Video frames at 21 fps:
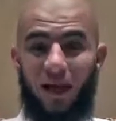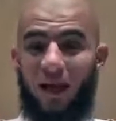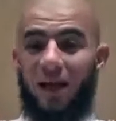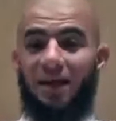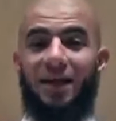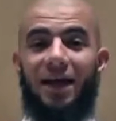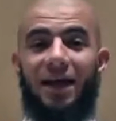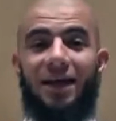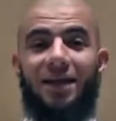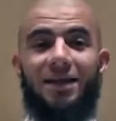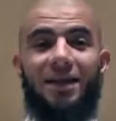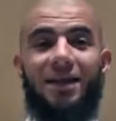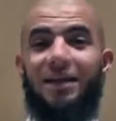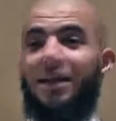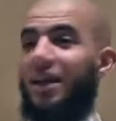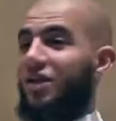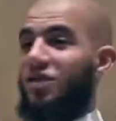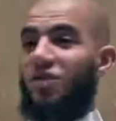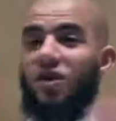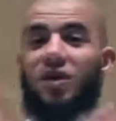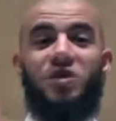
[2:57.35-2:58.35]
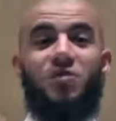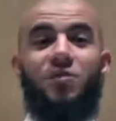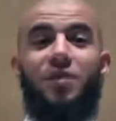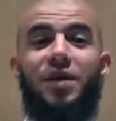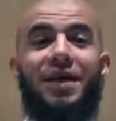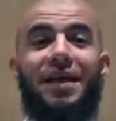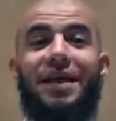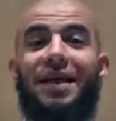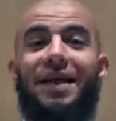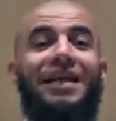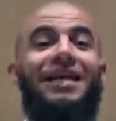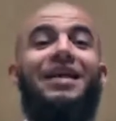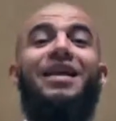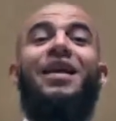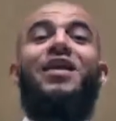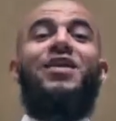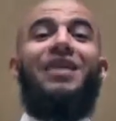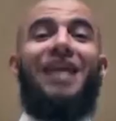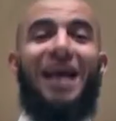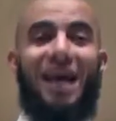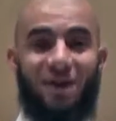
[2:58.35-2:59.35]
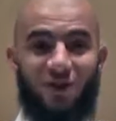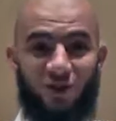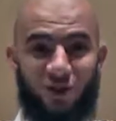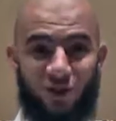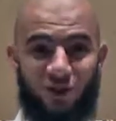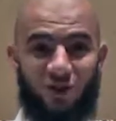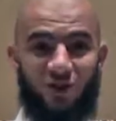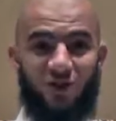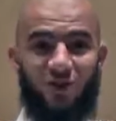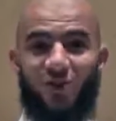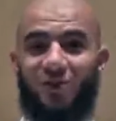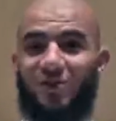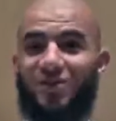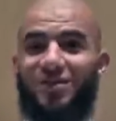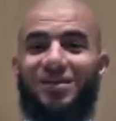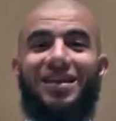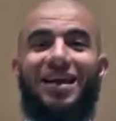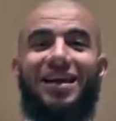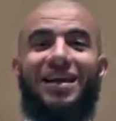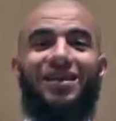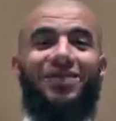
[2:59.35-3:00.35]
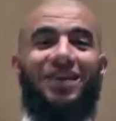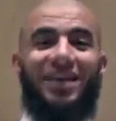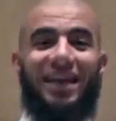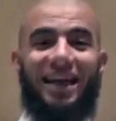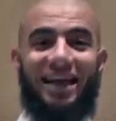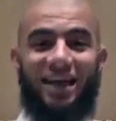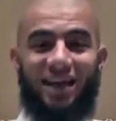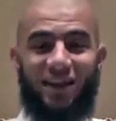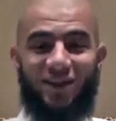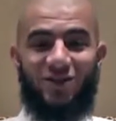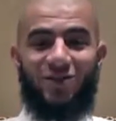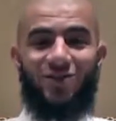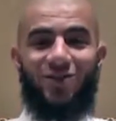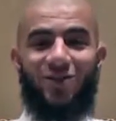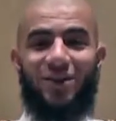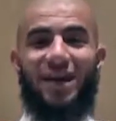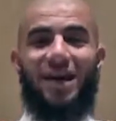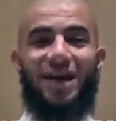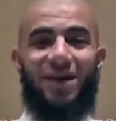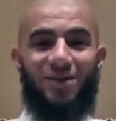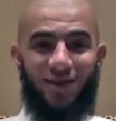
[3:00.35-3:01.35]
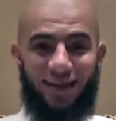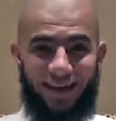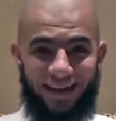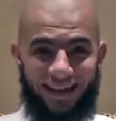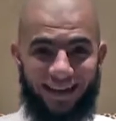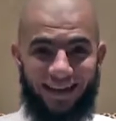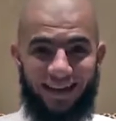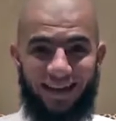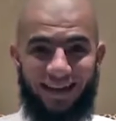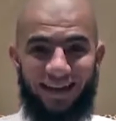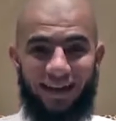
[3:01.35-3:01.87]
And then they start speaking in another language, which is not even English nor Arabic.